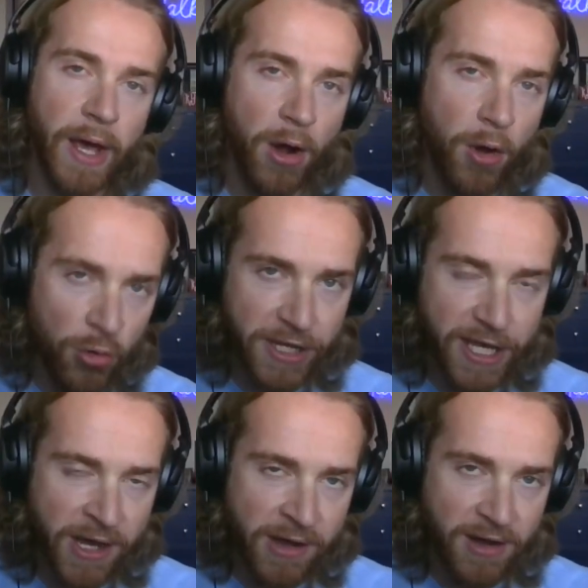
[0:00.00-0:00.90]
Holy
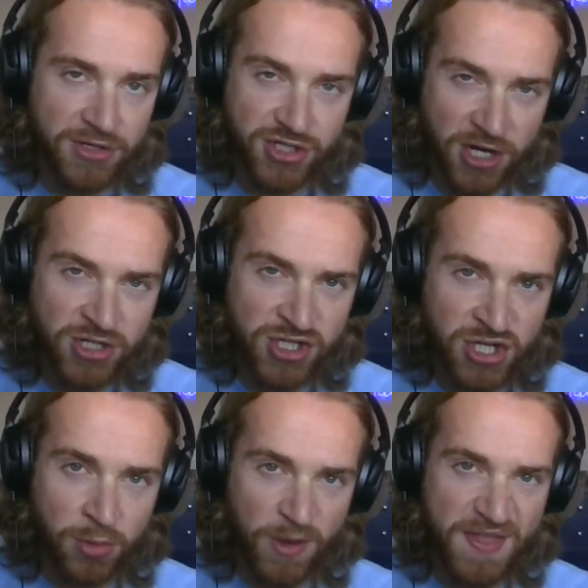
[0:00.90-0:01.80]
cow, are the Chargers
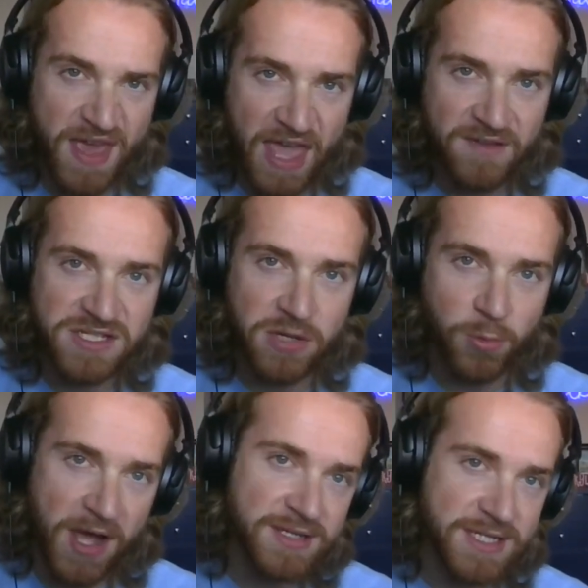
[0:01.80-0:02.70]
going to win the AFC
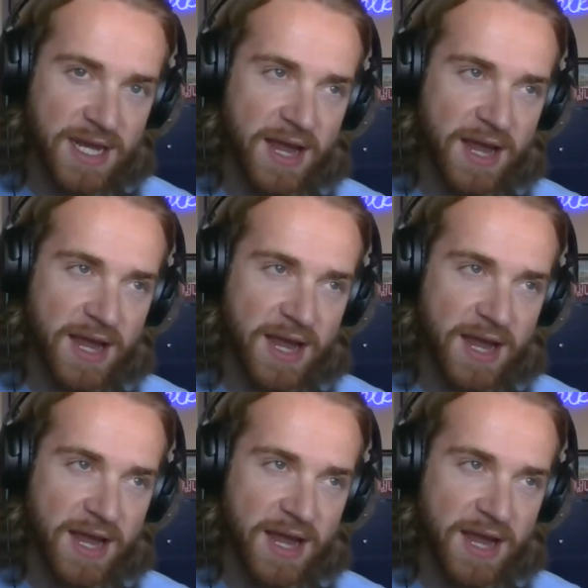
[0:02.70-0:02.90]
West?